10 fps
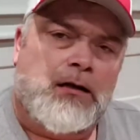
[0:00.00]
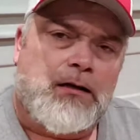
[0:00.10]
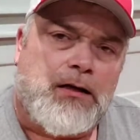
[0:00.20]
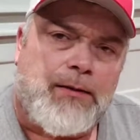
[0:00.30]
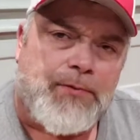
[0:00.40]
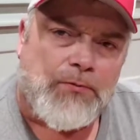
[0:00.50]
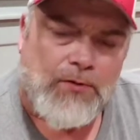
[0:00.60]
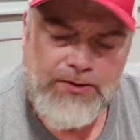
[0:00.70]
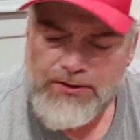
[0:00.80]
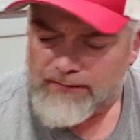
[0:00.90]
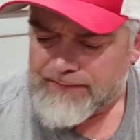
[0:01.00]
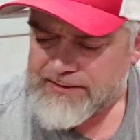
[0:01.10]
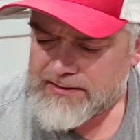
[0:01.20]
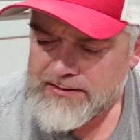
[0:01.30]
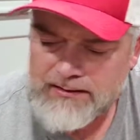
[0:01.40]
Keep your work
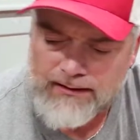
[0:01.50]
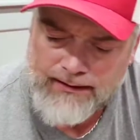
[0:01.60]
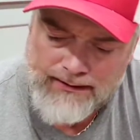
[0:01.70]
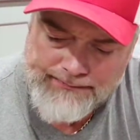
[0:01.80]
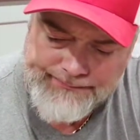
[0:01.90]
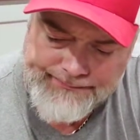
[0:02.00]
surfaces clean.